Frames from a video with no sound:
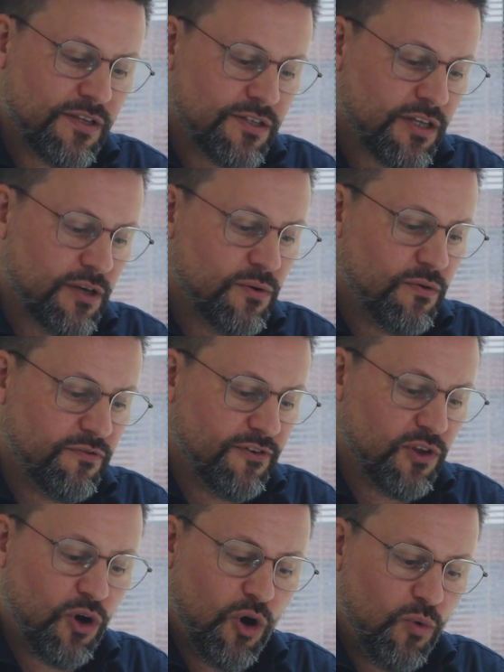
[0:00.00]
So
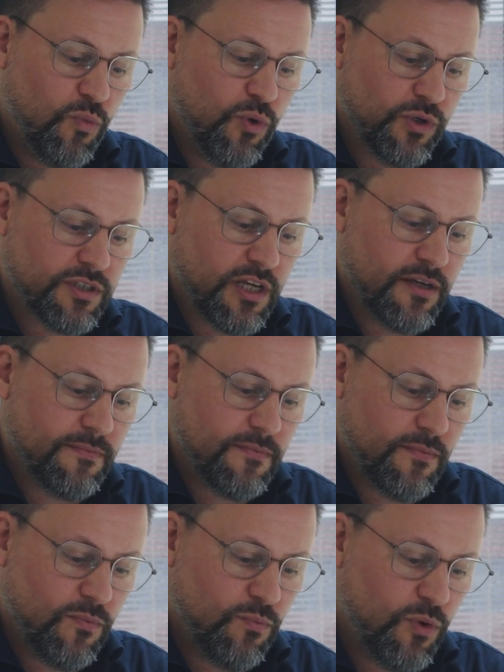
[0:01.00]
for the hot water,
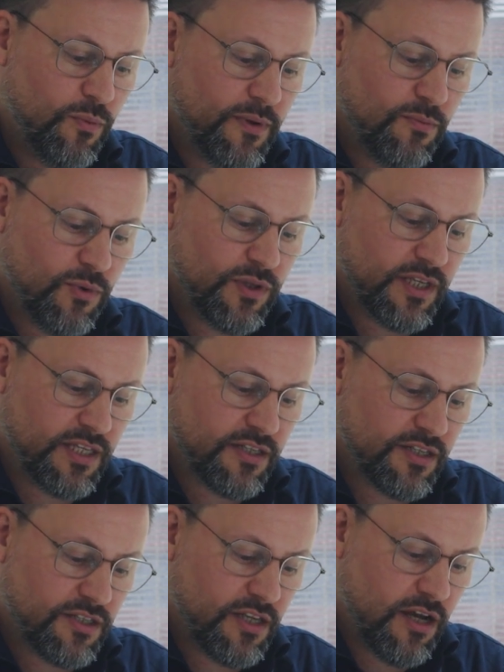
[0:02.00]
what we want is
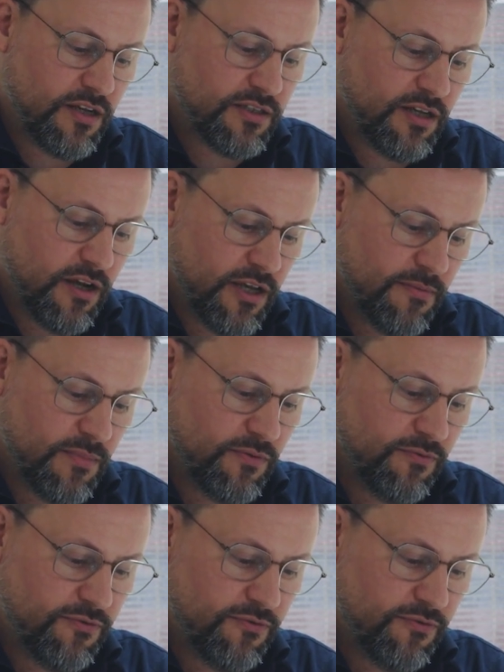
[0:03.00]
a start time